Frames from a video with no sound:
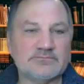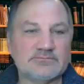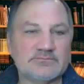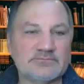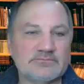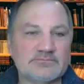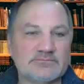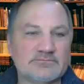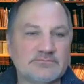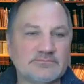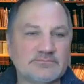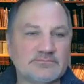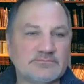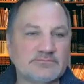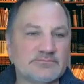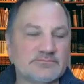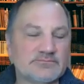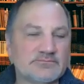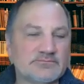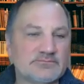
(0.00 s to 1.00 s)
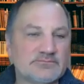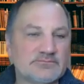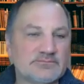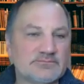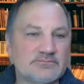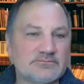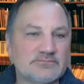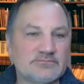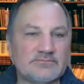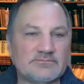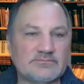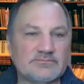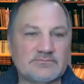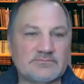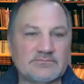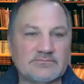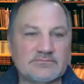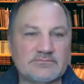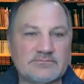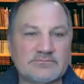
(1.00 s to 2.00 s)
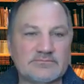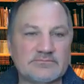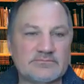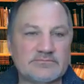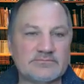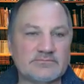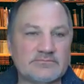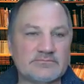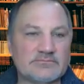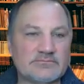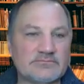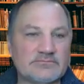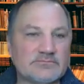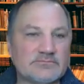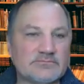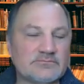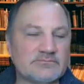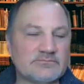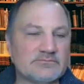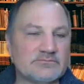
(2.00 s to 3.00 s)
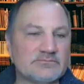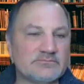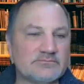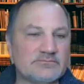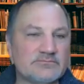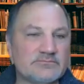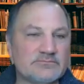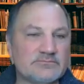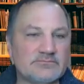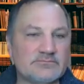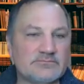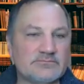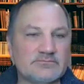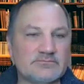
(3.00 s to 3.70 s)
(not speaking)